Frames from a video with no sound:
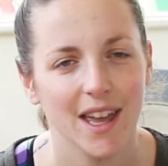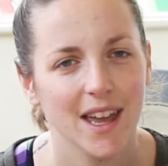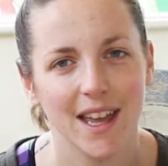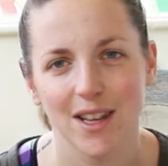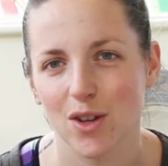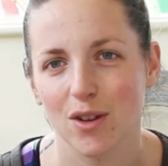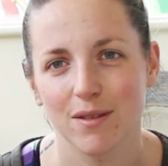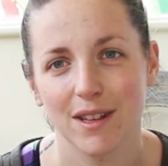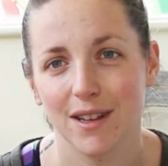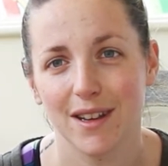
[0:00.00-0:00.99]
It's
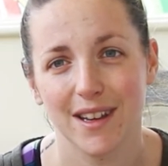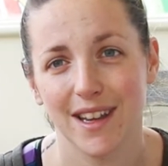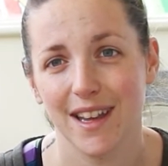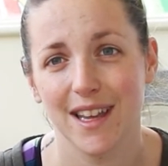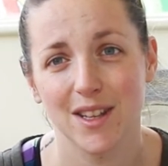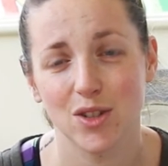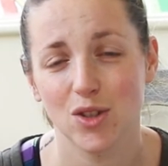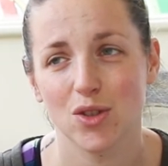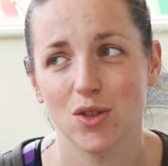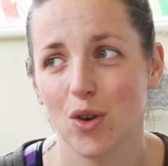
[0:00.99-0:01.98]

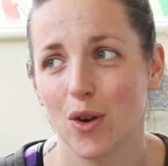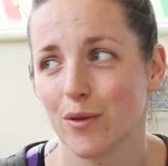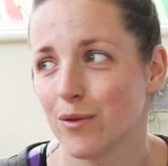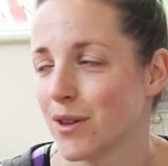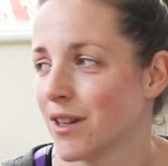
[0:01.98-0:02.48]
just sort of,